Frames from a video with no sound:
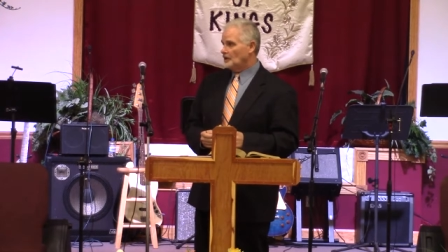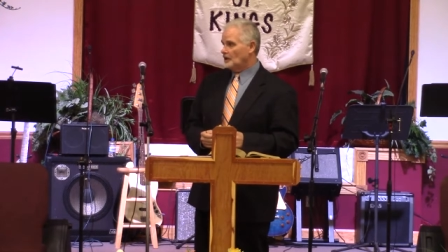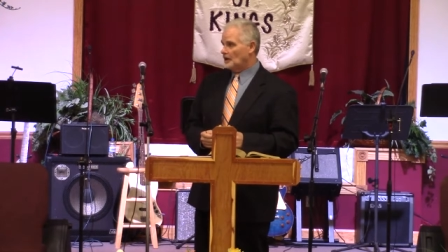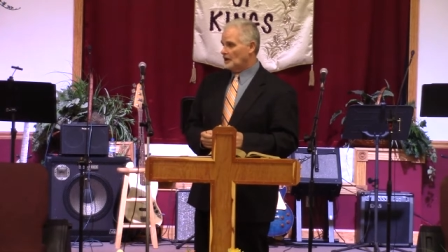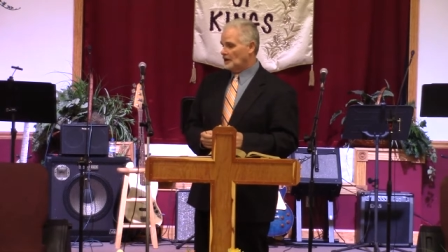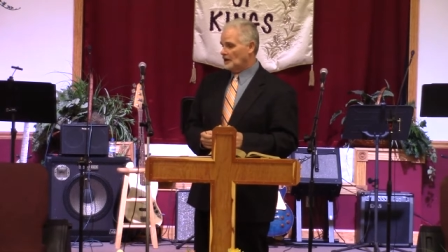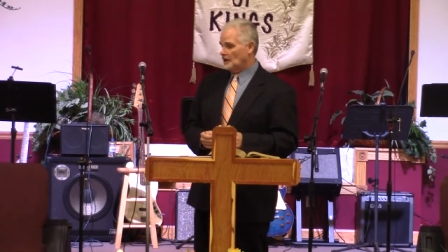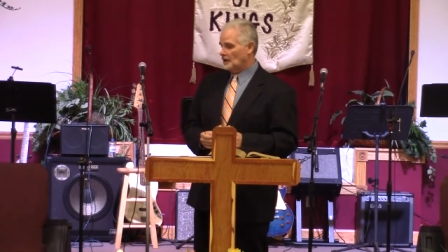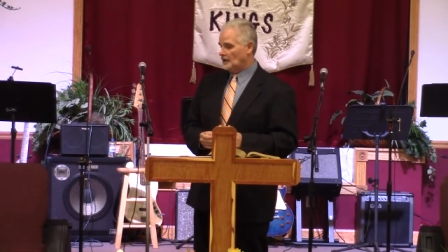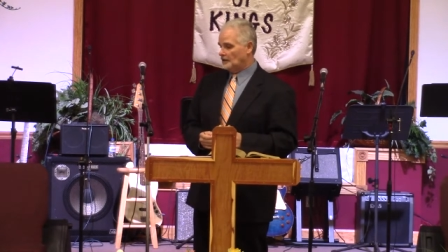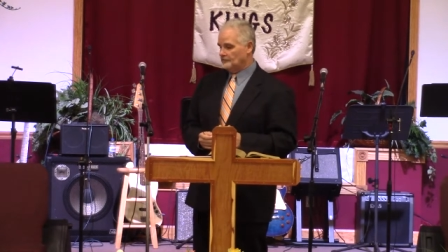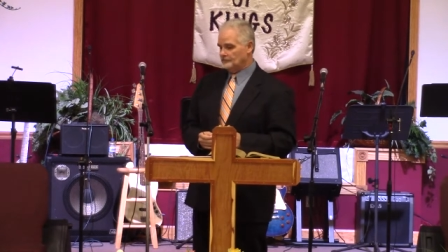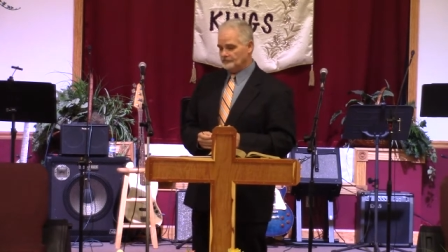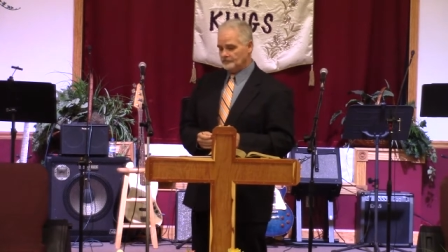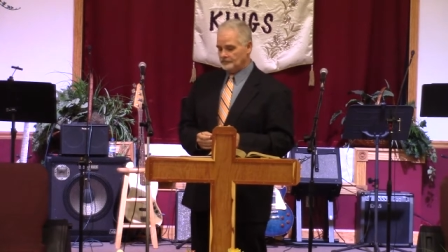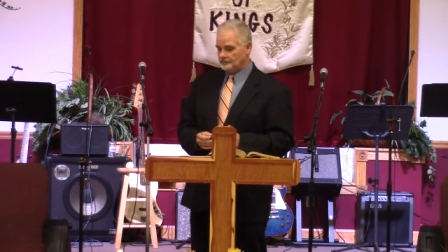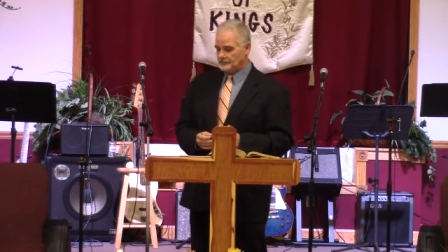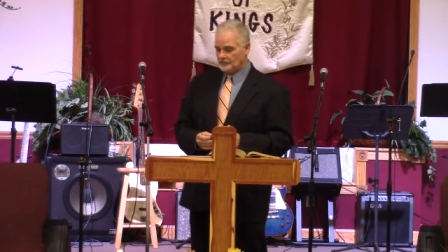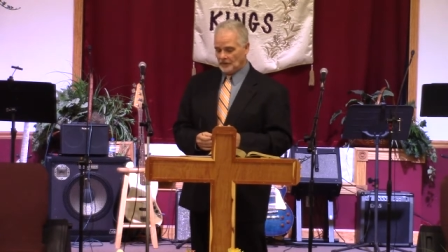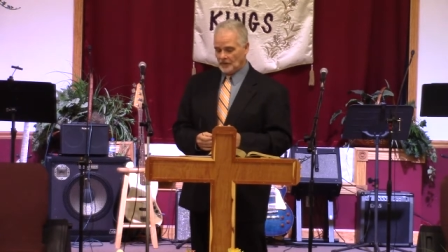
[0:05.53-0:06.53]
Um,
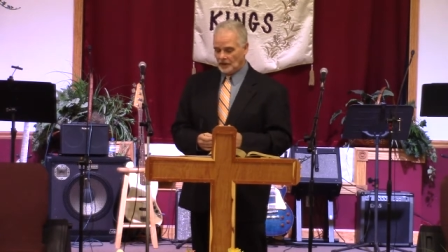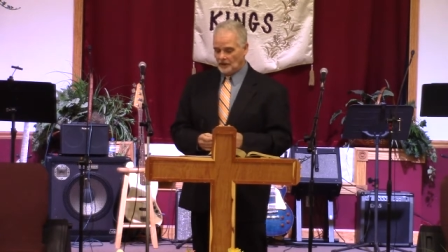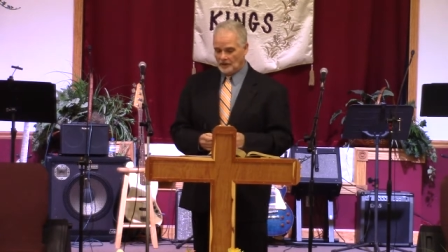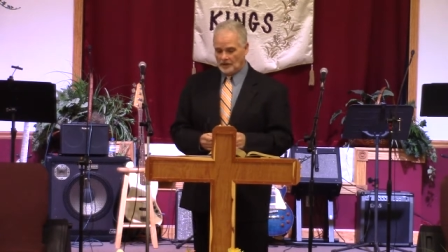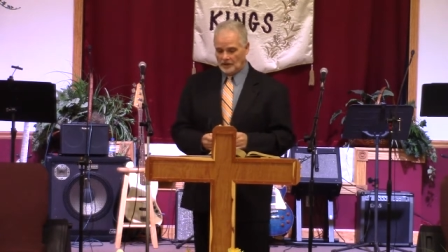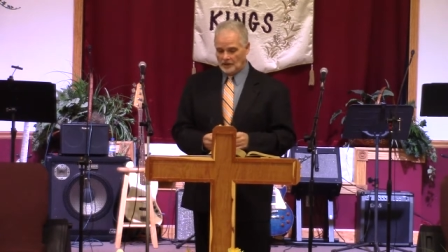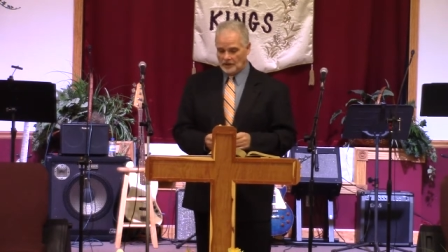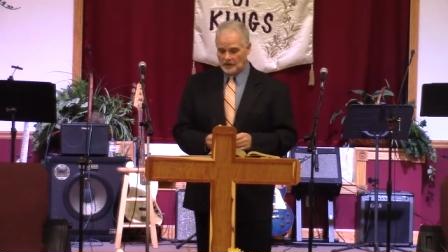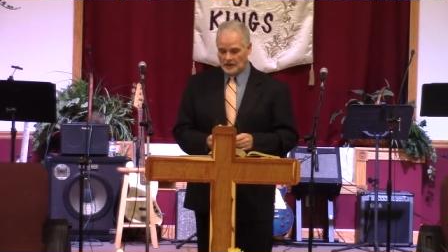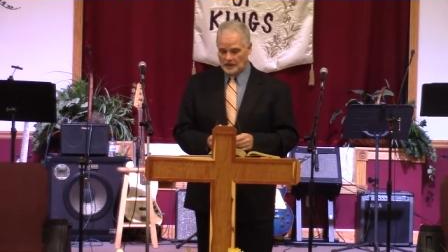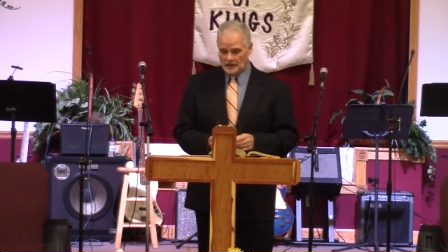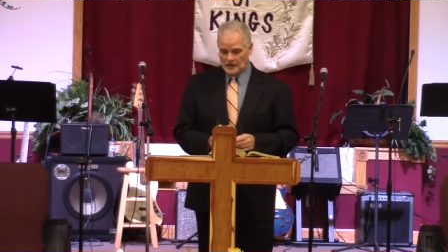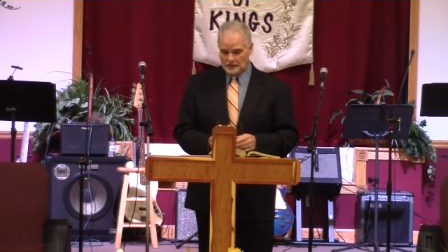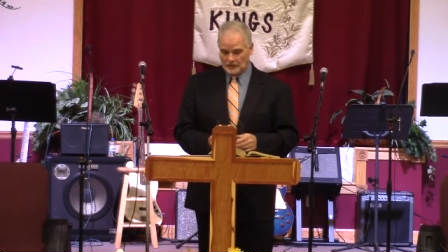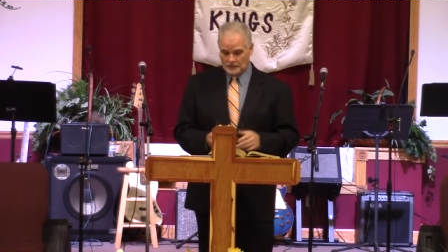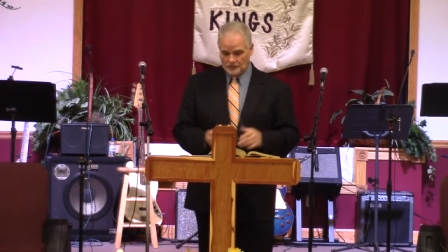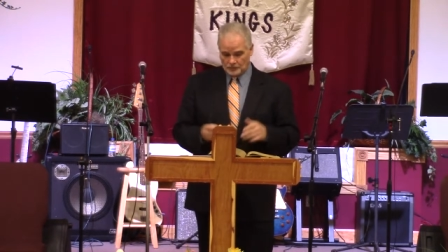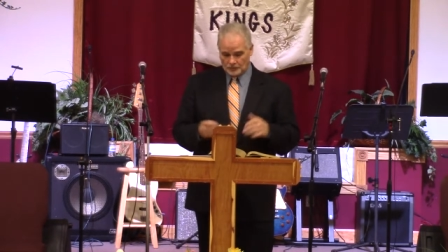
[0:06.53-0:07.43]
eh,